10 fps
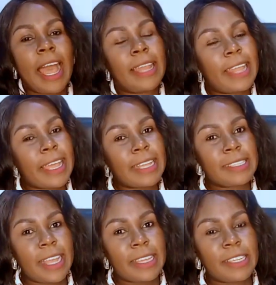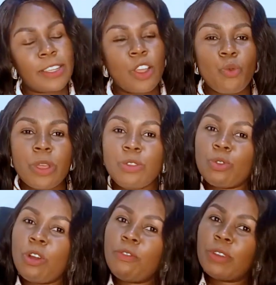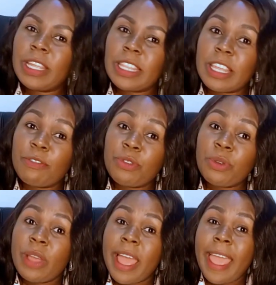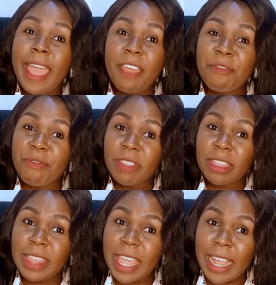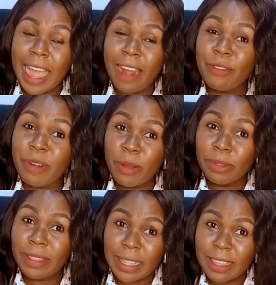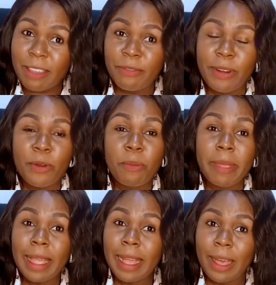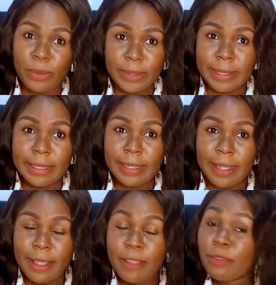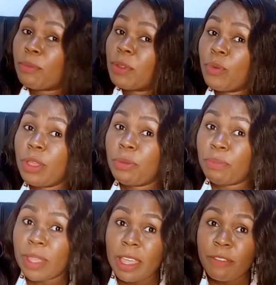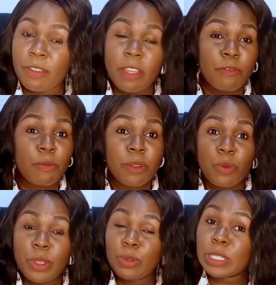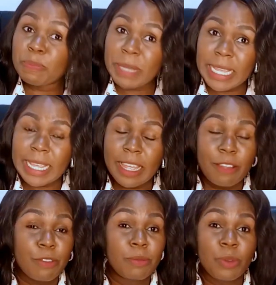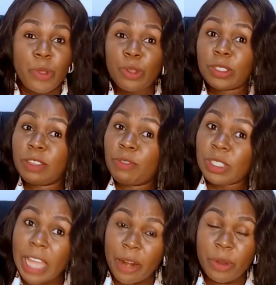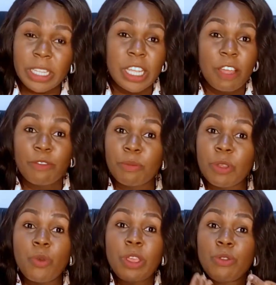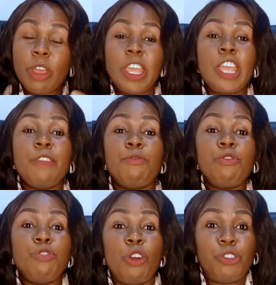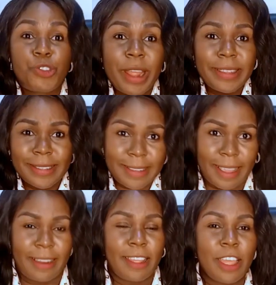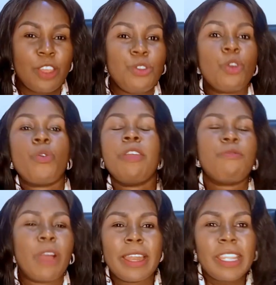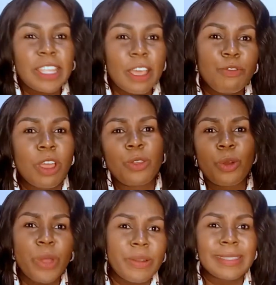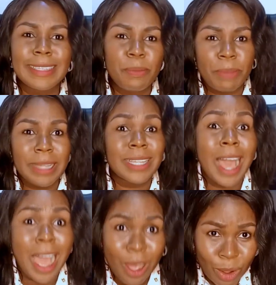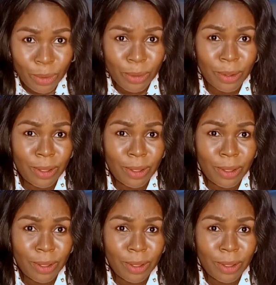And like I said, when you come for interview, everything around that environment counts. From the way you behave, from the way you speak, from the way your CV is arranged, from the way you, even your dressing. You're going for an interview and you're wearing slippers. How?